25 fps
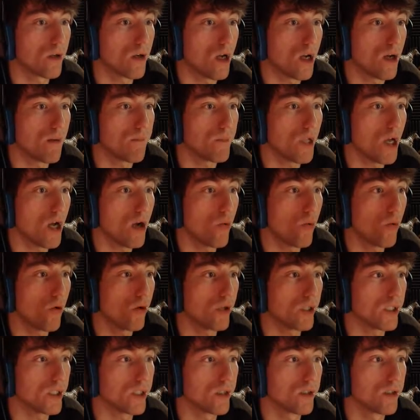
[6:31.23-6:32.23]
I'm not
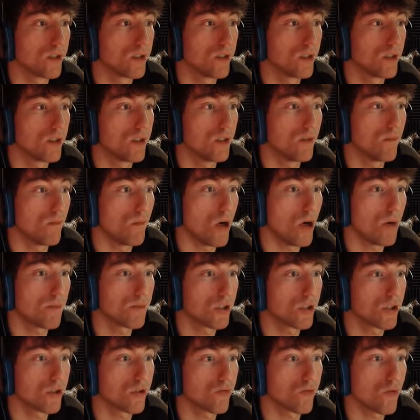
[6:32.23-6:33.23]
worrying. Mom's
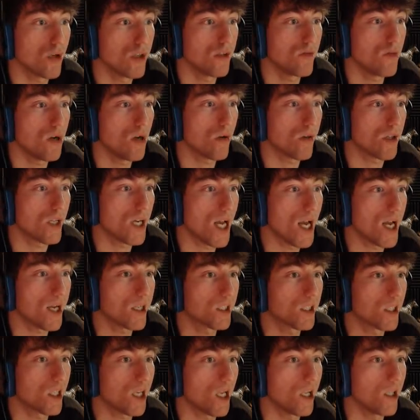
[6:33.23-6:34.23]
just running around with an axe
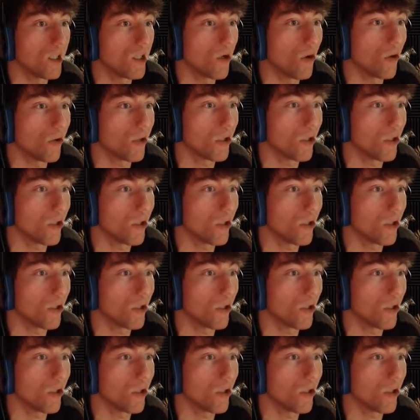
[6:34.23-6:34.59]
again, you know, the